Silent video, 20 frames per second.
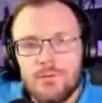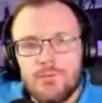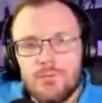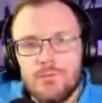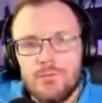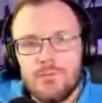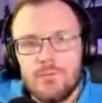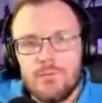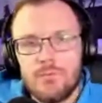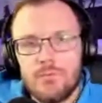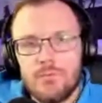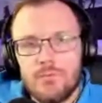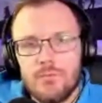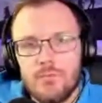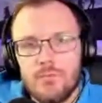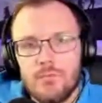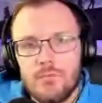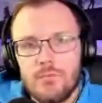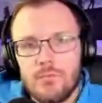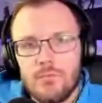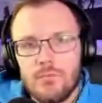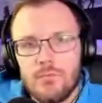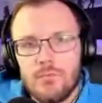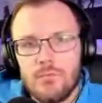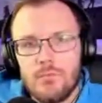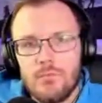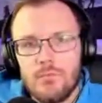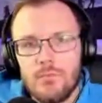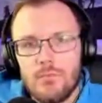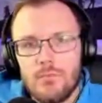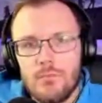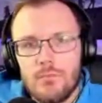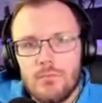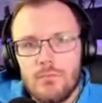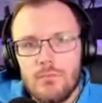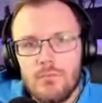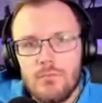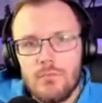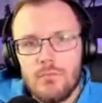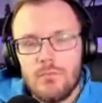
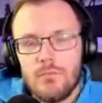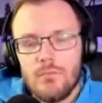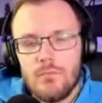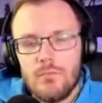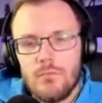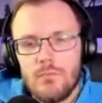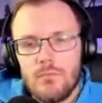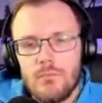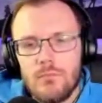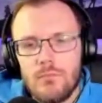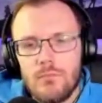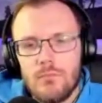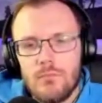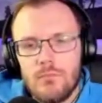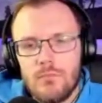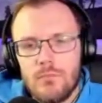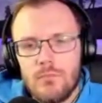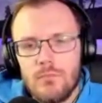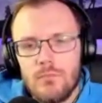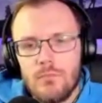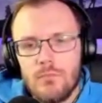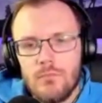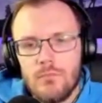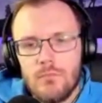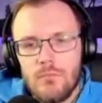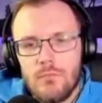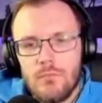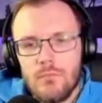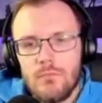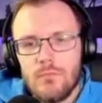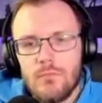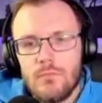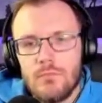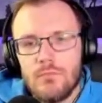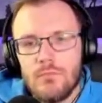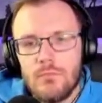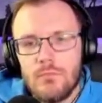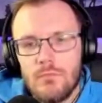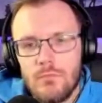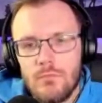
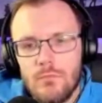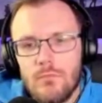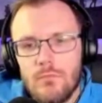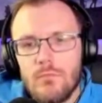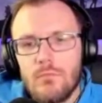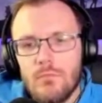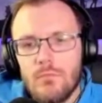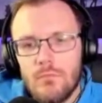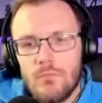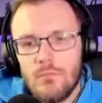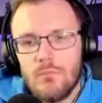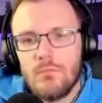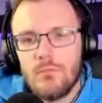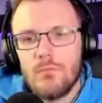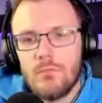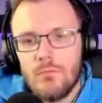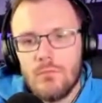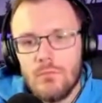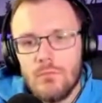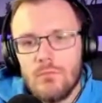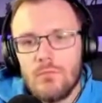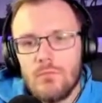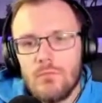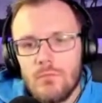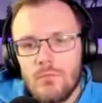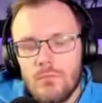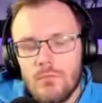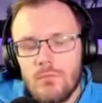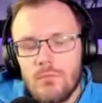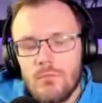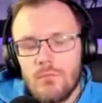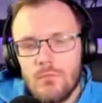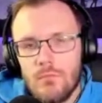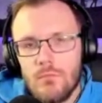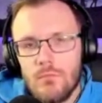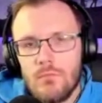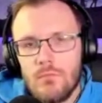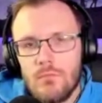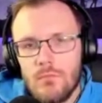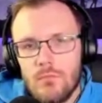
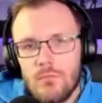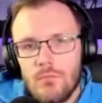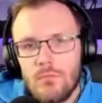The person shown says nothing.